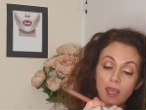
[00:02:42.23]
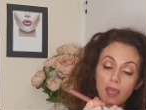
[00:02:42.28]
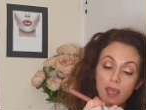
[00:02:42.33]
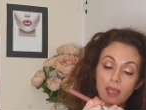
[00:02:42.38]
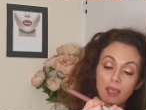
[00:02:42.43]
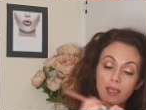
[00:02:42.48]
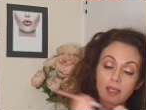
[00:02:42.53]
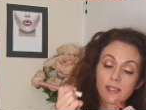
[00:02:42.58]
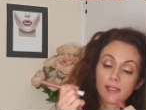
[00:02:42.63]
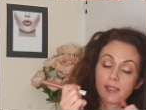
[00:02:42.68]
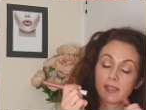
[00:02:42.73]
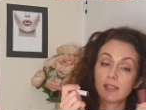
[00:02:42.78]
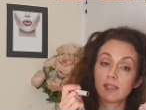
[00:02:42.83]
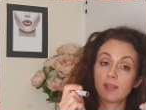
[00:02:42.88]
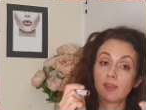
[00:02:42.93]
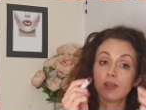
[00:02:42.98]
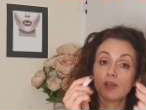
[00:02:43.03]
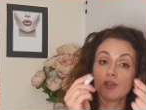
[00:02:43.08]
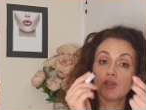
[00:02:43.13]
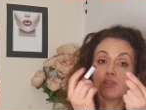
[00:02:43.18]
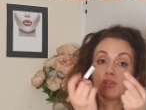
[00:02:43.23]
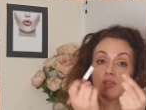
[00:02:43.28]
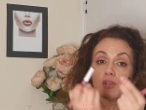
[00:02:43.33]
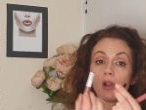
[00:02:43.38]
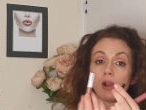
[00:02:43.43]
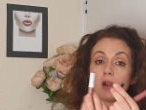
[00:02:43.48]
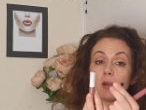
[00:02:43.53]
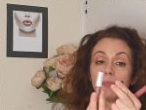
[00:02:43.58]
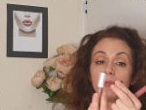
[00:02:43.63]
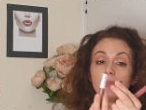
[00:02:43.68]
is the
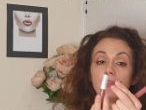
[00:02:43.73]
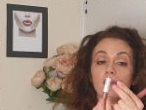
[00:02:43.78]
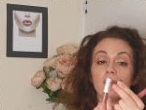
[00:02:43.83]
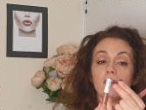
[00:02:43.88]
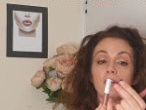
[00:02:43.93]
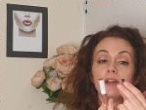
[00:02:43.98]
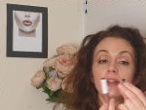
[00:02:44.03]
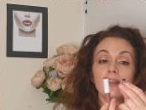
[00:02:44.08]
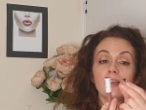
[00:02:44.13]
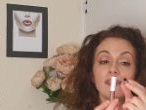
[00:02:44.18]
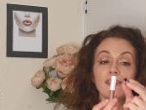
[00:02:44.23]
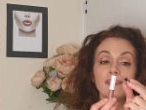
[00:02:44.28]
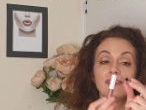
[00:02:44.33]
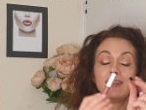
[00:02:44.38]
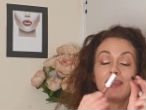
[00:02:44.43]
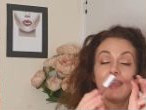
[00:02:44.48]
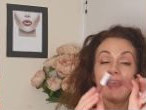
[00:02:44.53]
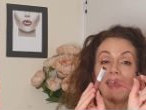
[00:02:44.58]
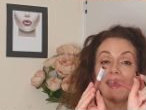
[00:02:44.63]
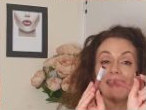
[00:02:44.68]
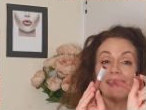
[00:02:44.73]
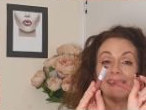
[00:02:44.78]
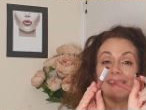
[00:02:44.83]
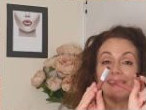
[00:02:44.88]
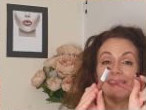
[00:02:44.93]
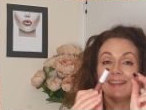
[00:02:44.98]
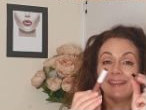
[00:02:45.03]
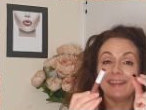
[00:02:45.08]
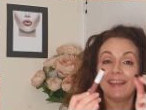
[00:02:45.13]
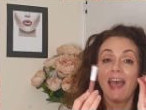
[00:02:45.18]
sharpener at the
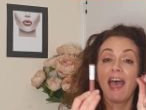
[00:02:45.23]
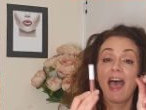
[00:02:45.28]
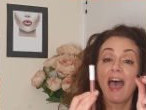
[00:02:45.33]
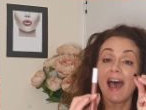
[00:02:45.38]
end.